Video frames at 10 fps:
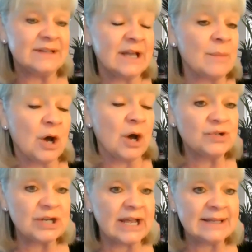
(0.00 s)
income
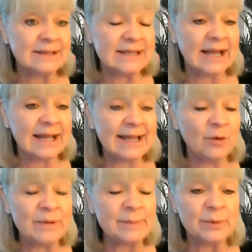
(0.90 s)
coach and that I
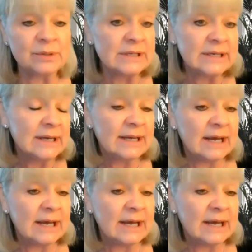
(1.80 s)
help people